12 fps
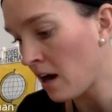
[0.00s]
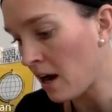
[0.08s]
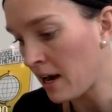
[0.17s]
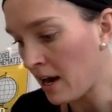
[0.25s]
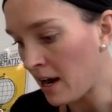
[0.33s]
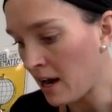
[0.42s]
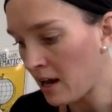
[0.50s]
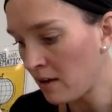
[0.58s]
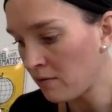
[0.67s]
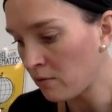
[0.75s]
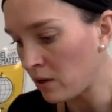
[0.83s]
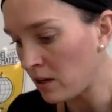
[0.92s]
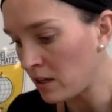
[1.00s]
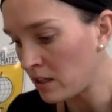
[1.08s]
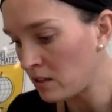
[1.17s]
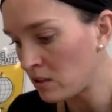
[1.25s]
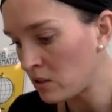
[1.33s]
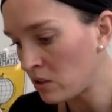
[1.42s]
I have
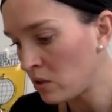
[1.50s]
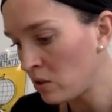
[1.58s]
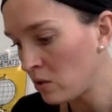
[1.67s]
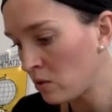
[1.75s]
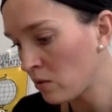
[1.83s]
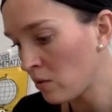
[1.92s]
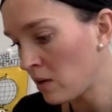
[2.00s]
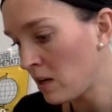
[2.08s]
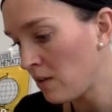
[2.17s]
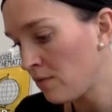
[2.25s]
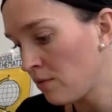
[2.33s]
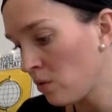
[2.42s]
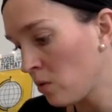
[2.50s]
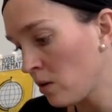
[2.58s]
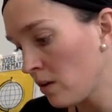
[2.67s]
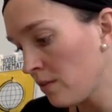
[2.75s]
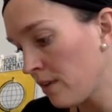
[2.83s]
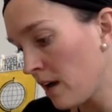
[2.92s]
1, 2, 3,
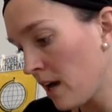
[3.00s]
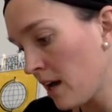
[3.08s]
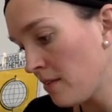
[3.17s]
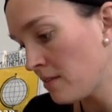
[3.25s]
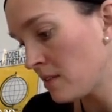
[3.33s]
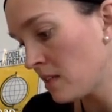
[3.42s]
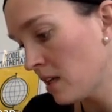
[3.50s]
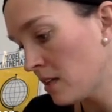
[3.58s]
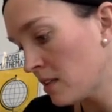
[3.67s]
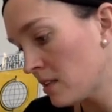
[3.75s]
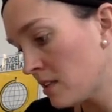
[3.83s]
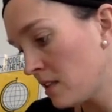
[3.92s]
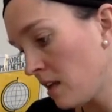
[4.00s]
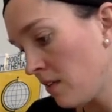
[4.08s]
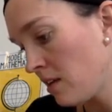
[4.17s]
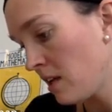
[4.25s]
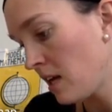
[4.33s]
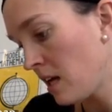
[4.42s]
4, 5, 6,
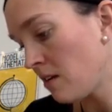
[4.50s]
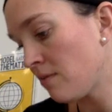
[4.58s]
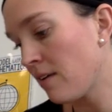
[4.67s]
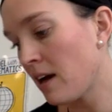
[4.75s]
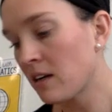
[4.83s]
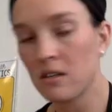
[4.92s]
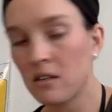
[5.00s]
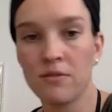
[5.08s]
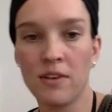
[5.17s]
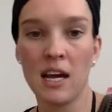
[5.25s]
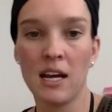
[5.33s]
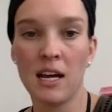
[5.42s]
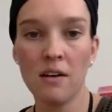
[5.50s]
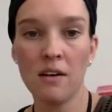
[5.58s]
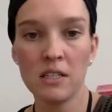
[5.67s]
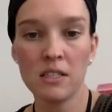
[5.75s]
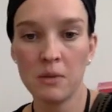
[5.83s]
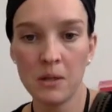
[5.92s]
7, 8 factors of a. And
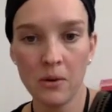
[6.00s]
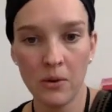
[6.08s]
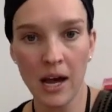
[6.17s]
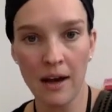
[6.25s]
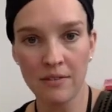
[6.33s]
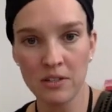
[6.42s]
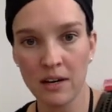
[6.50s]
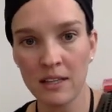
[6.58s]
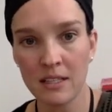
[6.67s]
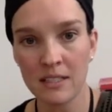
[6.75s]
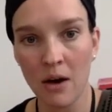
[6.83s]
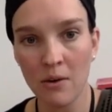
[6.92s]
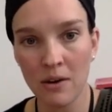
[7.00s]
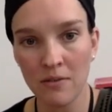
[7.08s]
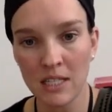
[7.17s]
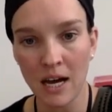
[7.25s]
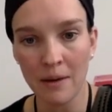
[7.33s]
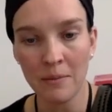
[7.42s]
obviously we don't want to have to write this out every
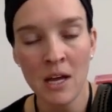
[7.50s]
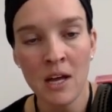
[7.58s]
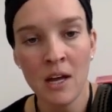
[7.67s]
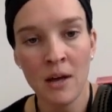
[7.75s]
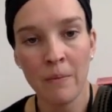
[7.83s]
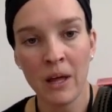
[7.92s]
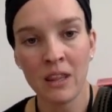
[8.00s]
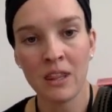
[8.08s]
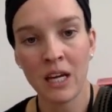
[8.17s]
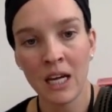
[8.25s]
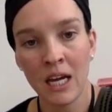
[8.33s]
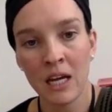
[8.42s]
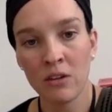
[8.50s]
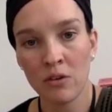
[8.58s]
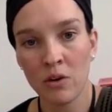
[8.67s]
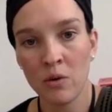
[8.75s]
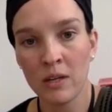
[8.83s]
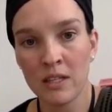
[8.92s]
time, but thinking
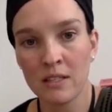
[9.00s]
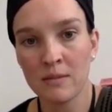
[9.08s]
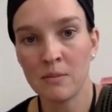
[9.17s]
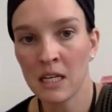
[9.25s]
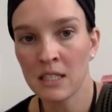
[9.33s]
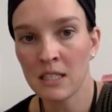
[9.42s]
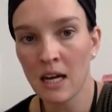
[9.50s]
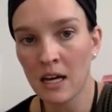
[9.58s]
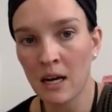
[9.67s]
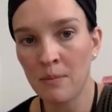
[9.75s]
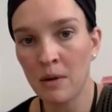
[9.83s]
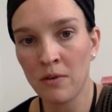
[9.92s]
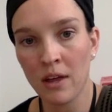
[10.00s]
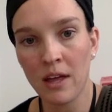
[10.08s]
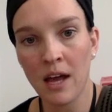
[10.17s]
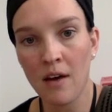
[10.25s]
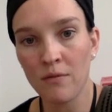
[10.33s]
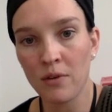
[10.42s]
through what this means, it can be really
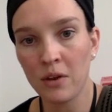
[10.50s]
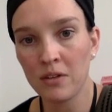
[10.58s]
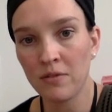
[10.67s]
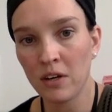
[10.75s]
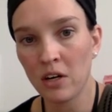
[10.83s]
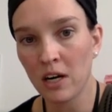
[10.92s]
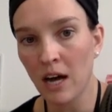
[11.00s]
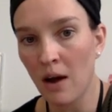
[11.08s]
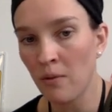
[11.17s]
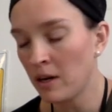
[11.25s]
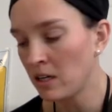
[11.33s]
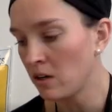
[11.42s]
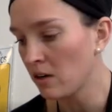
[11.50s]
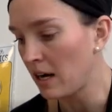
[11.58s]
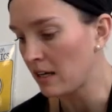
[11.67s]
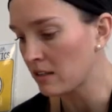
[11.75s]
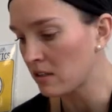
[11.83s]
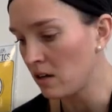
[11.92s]
helpful to figuring out what your
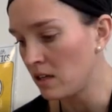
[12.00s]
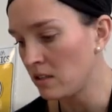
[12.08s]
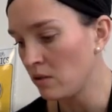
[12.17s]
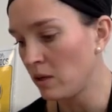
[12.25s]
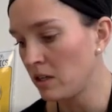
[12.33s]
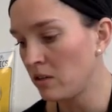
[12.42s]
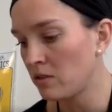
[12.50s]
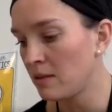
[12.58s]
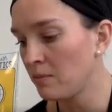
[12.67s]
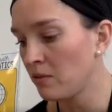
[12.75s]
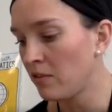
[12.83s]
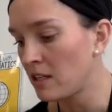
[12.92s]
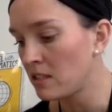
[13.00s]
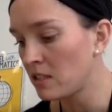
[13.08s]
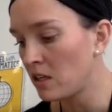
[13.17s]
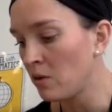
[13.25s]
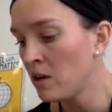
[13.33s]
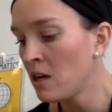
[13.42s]
answer is or what your simplifies to.